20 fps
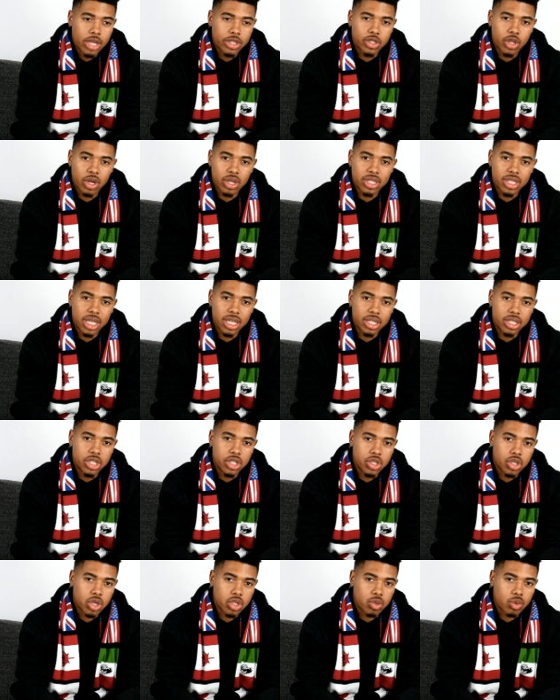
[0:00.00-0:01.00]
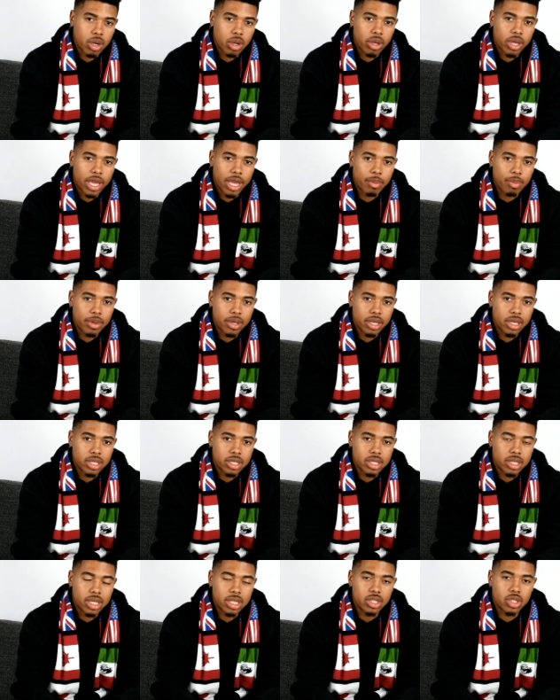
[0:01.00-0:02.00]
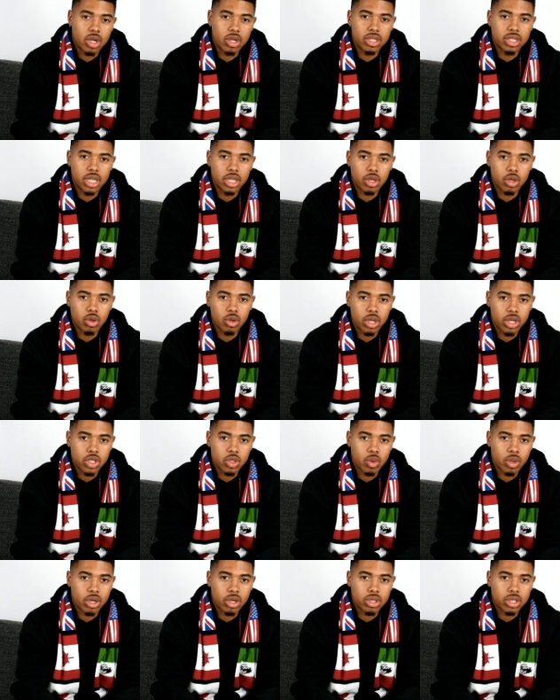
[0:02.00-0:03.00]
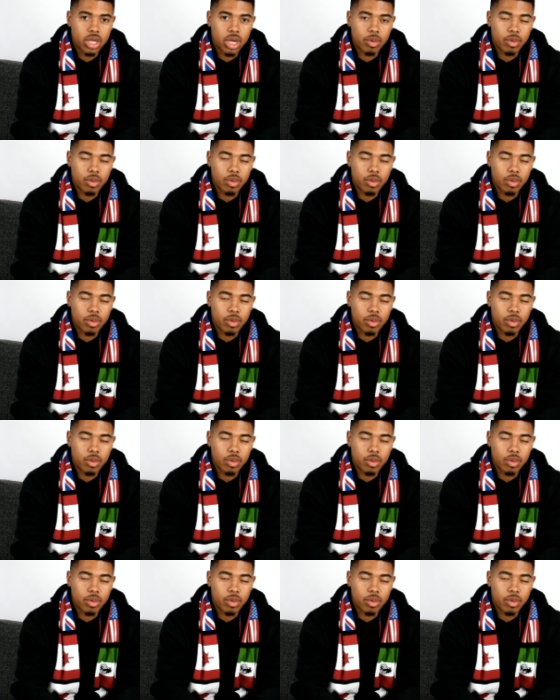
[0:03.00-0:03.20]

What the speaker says: started selling t-shirts around campus and started selling crew neck sweaters,